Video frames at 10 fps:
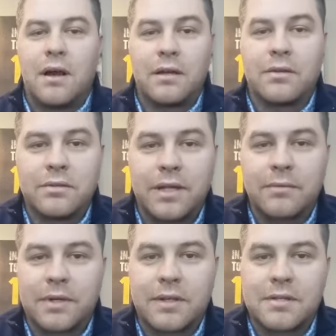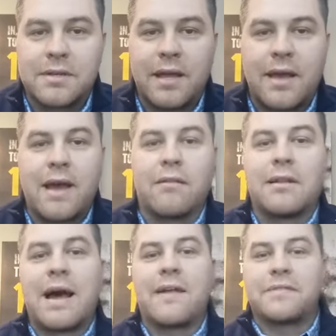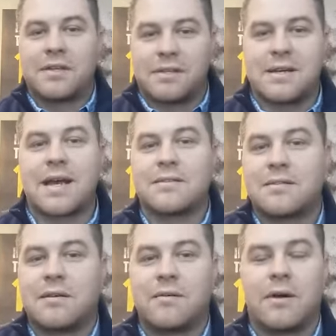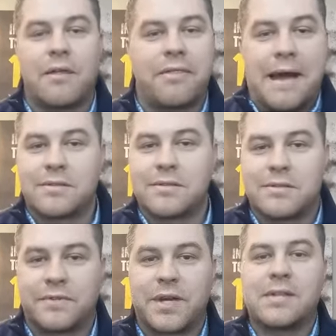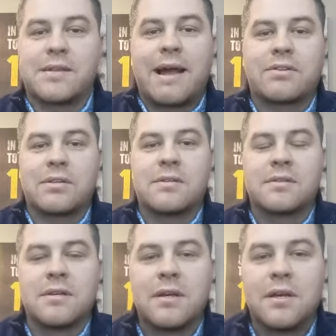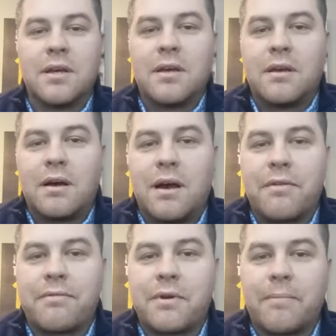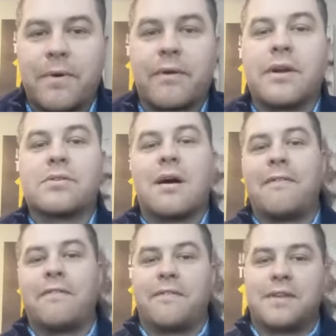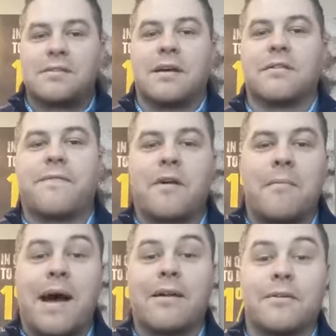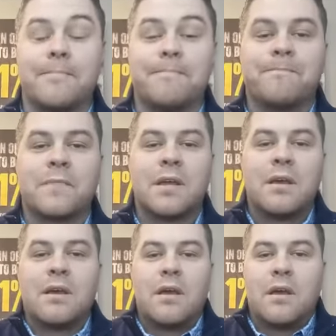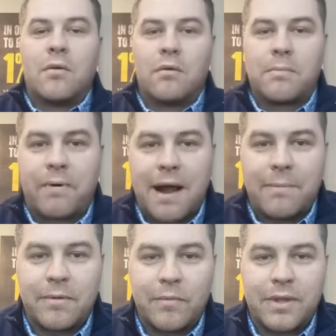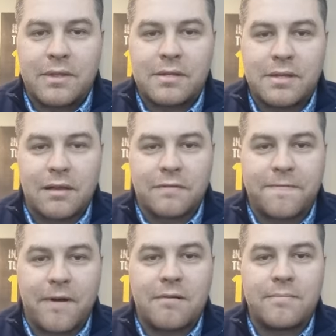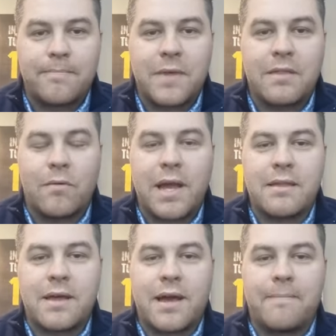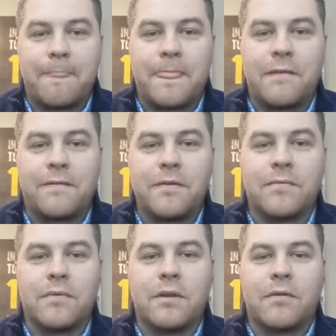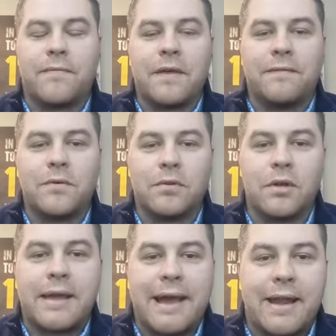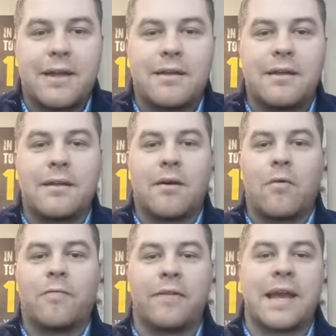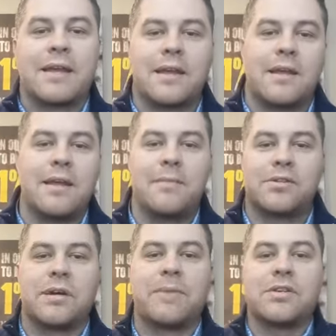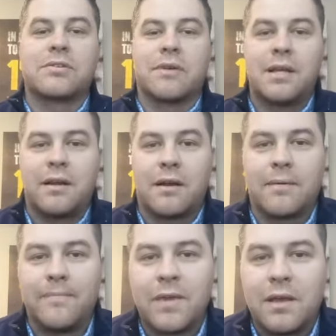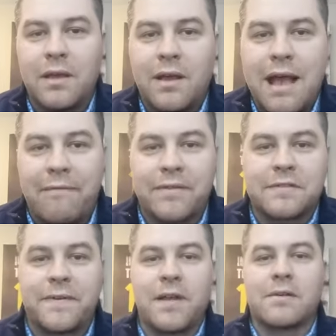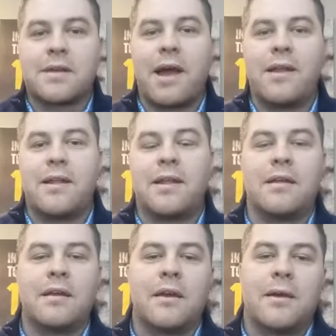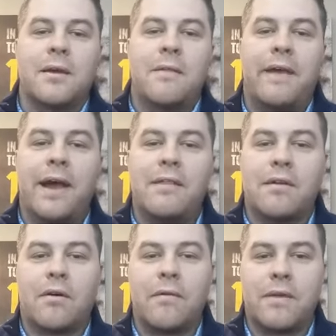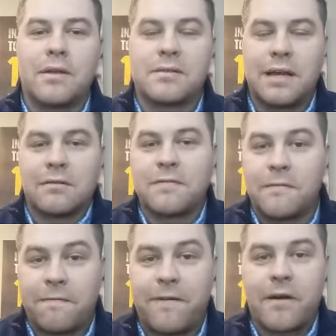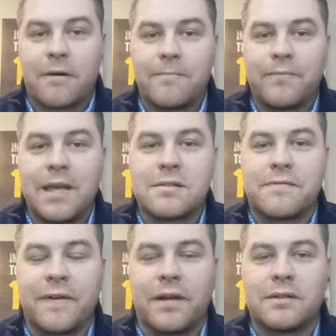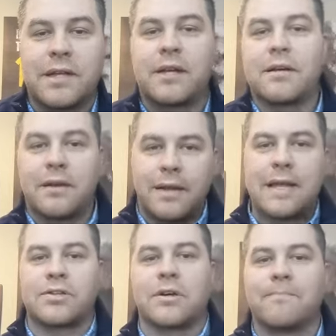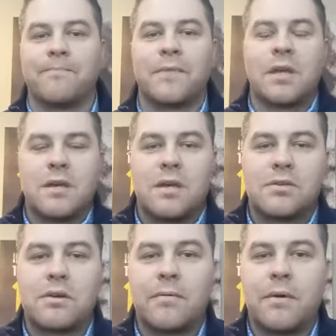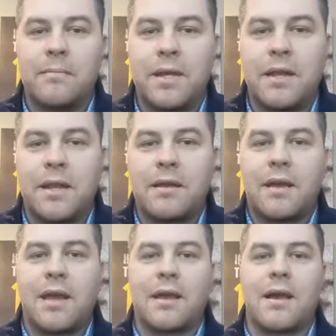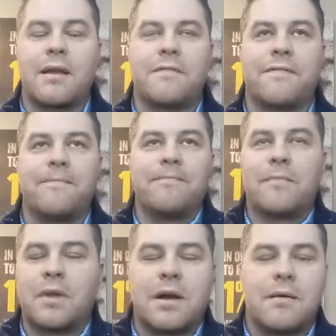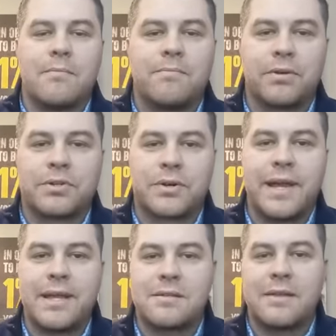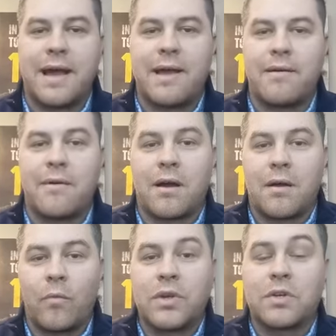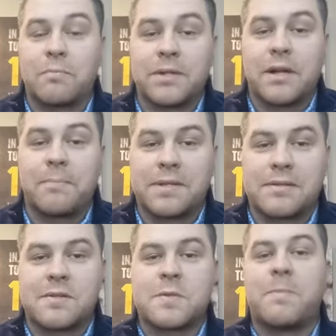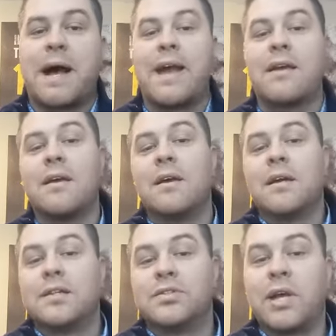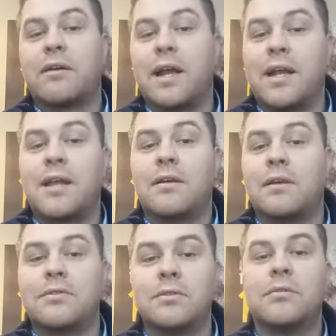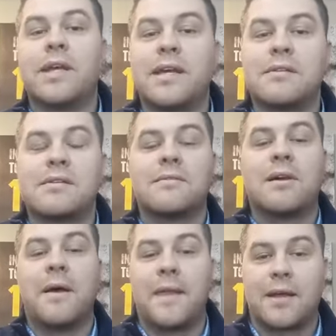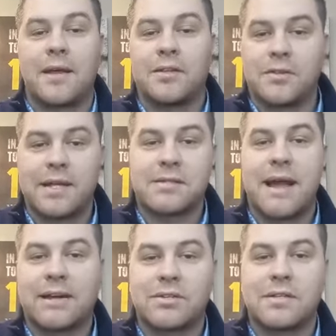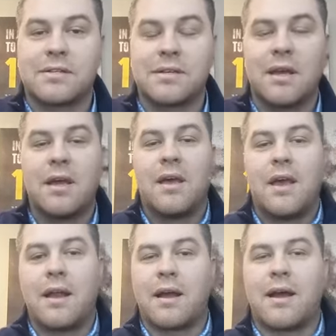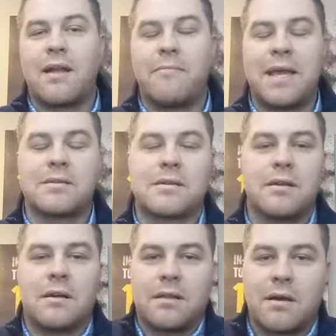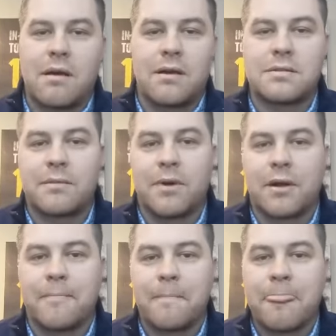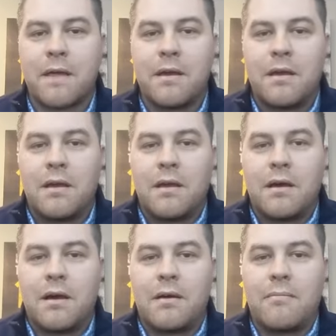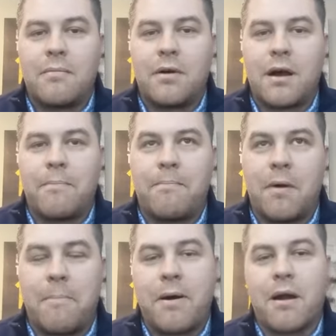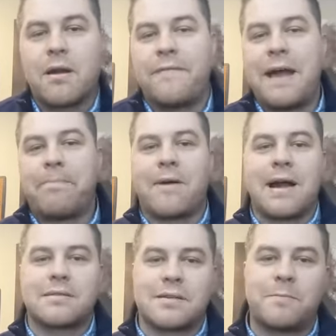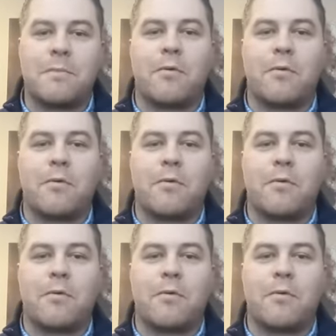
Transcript: including real estate, had a lot of success, thousands of transactions through our brokerage off of the sales funnel model. The problem with the sales funnel and the way that if you look at it, and hopefully I can get an image on my screen here after this video is edited, that the sales funnel is very linear in nature. So meaning it kind of portrays that we should build our businesses by generating new leads and then getting transactions, and it kind of makes the customer a part of that process, but